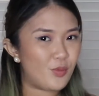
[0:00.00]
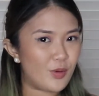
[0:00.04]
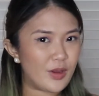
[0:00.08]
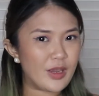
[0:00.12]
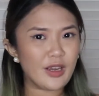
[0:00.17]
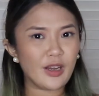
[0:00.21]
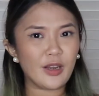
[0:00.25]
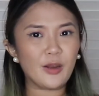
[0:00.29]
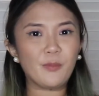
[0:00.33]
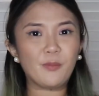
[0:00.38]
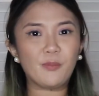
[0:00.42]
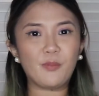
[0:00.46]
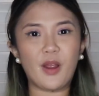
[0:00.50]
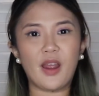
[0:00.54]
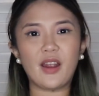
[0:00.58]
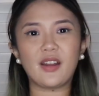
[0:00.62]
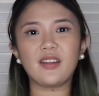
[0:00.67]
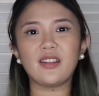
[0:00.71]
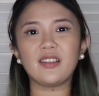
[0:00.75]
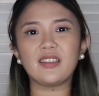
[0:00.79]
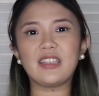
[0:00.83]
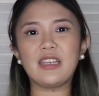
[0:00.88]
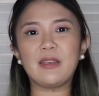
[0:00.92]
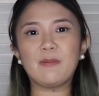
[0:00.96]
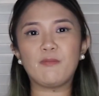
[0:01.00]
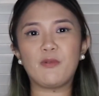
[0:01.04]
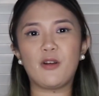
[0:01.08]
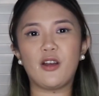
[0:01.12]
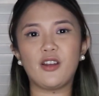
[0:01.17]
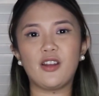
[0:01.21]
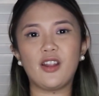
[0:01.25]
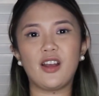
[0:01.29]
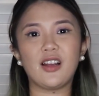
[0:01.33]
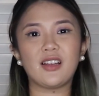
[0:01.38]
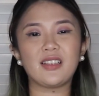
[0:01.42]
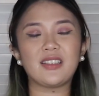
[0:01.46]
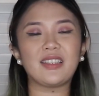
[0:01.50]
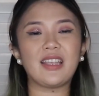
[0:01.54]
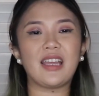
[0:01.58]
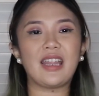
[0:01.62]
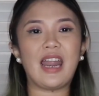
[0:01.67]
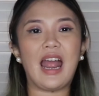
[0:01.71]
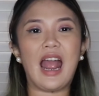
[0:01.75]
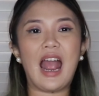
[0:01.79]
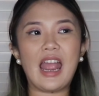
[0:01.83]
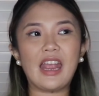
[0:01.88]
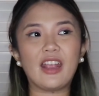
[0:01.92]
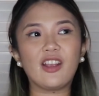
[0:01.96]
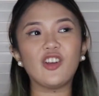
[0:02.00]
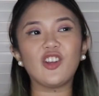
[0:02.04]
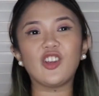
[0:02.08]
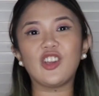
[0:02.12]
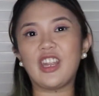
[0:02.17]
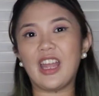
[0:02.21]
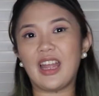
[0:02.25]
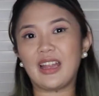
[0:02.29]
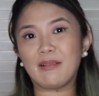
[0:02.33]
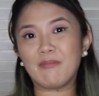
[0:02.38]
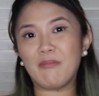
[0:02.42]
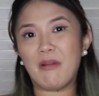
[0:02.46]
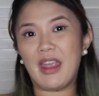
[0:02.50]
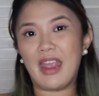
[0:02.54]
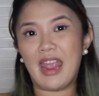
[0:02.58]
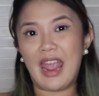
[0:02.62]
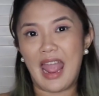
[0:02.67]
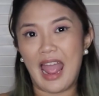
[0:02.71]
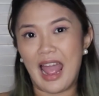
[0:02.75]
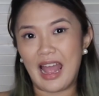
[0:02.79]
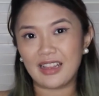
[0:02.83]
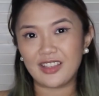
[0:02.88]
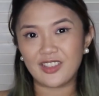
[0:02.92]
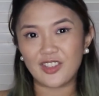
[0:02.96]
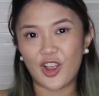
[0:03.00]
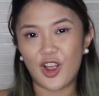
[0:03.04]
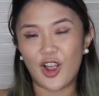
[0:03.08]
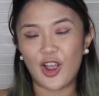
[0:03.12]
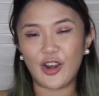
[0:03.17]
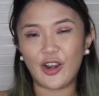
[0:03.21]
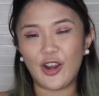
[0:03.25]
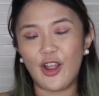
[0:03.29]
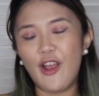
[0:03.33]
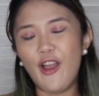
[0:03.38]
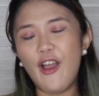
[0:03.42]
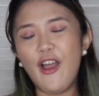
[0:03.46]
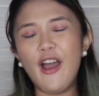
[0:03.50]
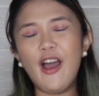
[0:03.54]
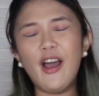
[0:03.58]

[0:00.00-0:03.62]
weird pregnancy products that I could get my hands on